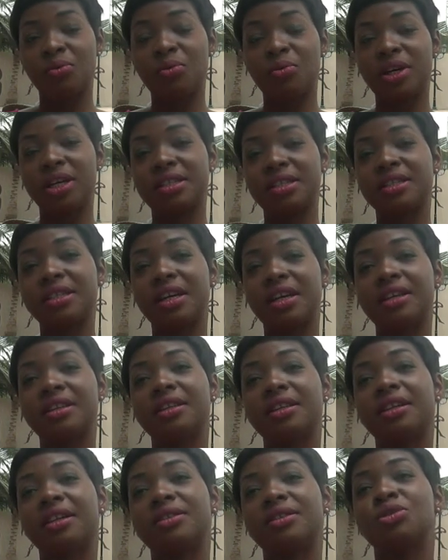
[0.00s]
We are
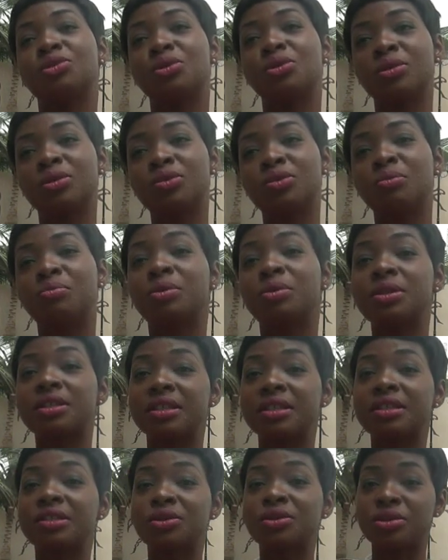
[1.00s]
saying that those who
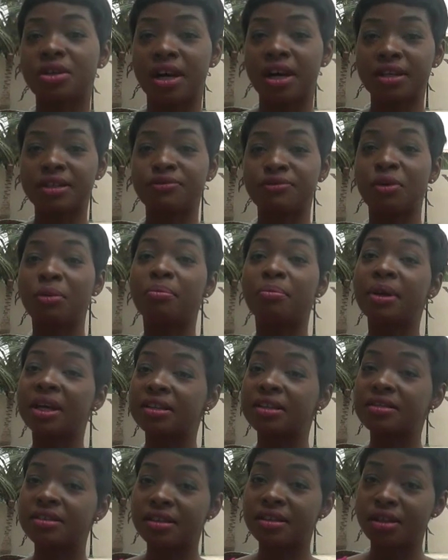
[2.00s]
possess drugs for
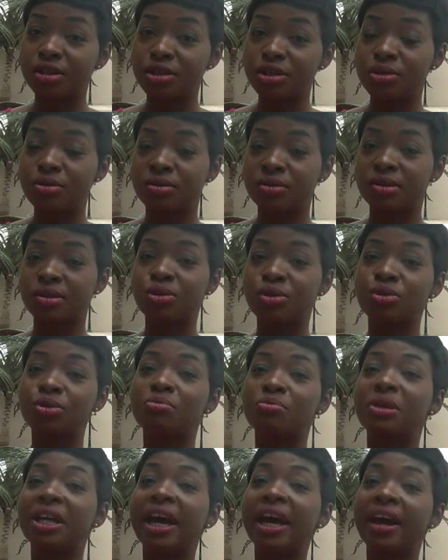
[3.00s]
personal use
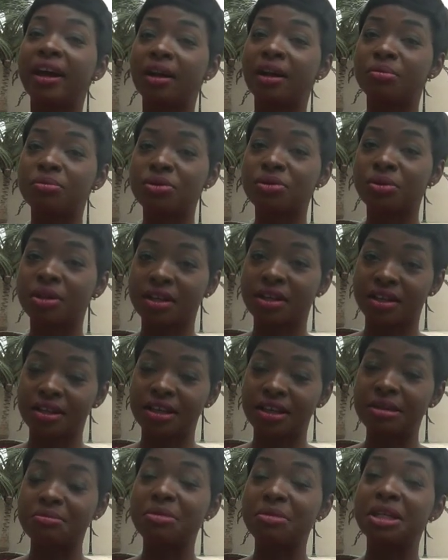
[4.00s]
should be helped rather
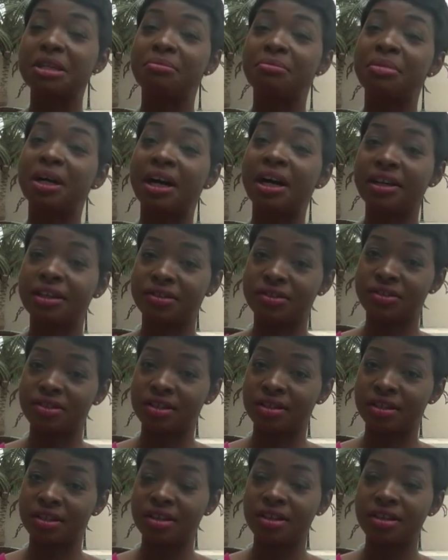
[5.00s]
than being
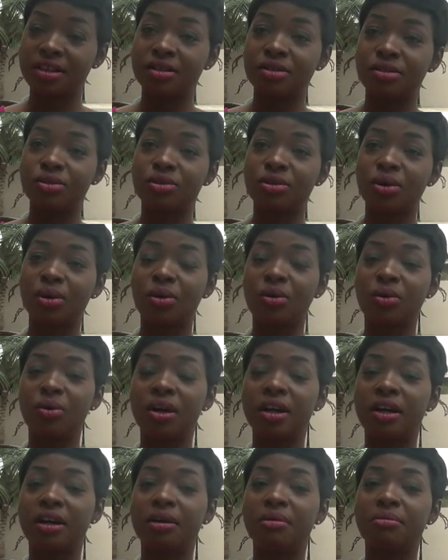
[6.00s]
punished.
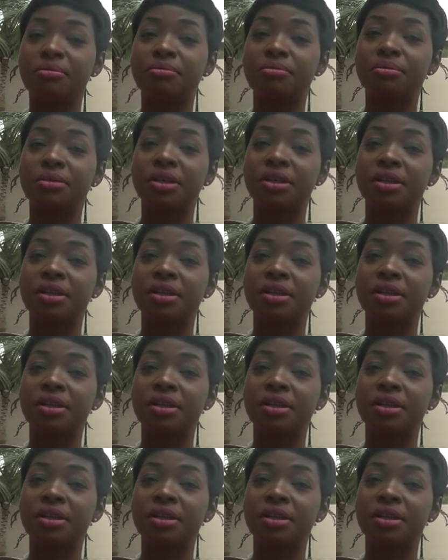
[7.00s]
So